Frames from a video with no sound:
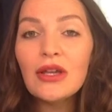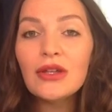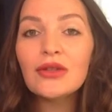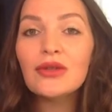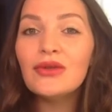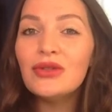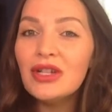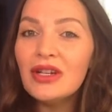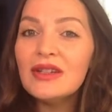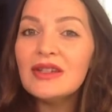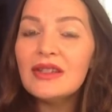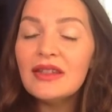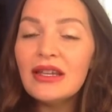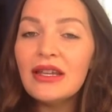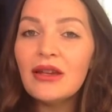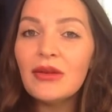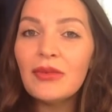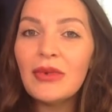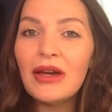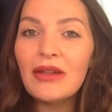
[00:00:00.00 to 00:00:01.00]
So just think
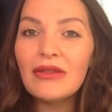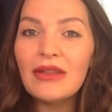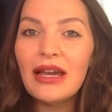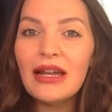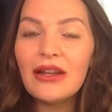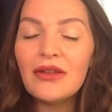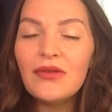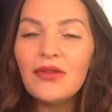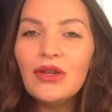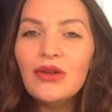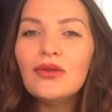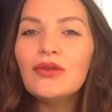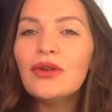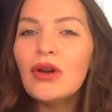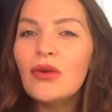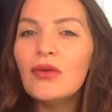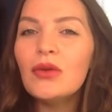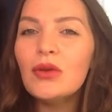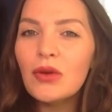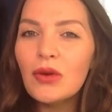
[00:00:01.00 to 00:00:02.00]
about that. If you
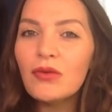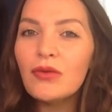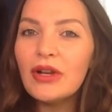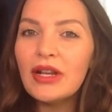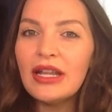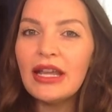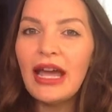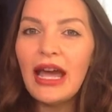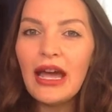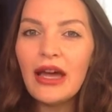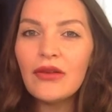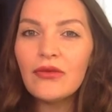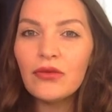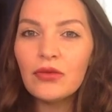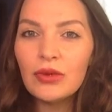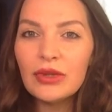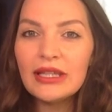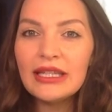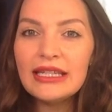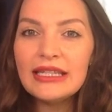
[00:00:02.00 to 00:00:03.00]
know you already have
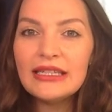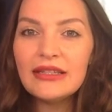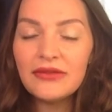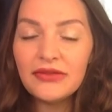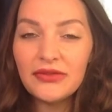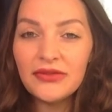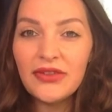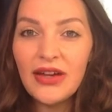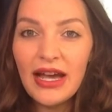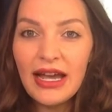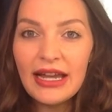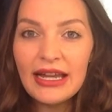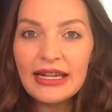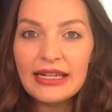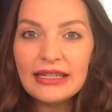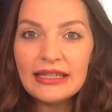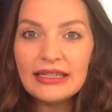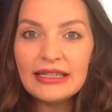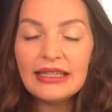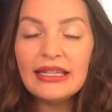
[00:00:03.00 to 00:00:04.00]
really
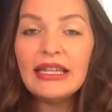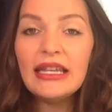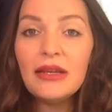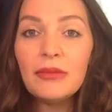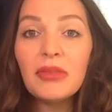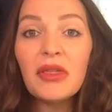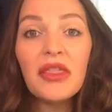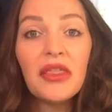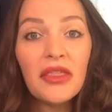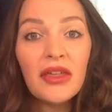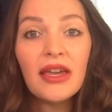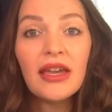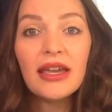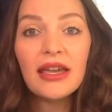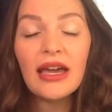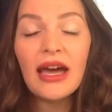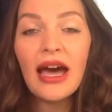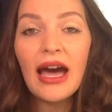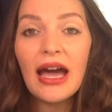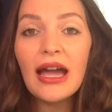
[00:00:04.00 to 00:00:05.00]
defined, deep,
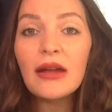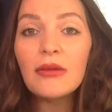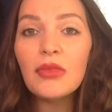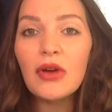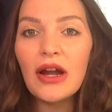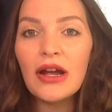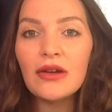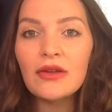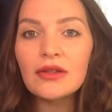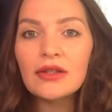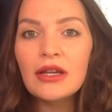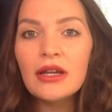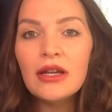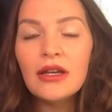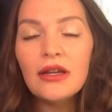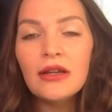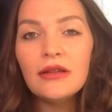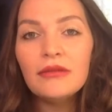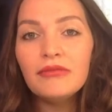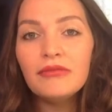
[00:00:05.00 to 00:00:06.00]
thick eyebrows,
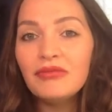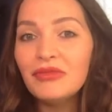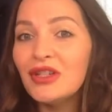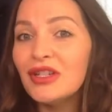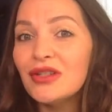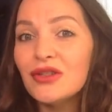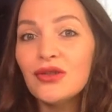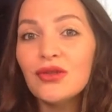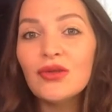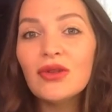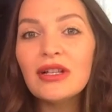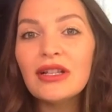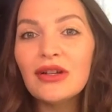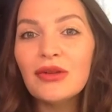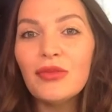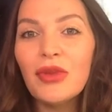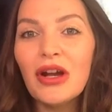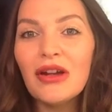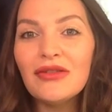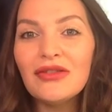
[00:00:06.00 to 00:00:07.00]
just do clear
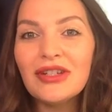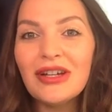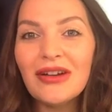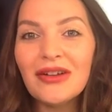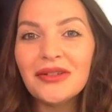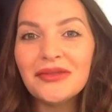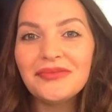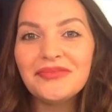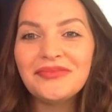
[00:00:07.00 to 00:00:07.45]
brow gel.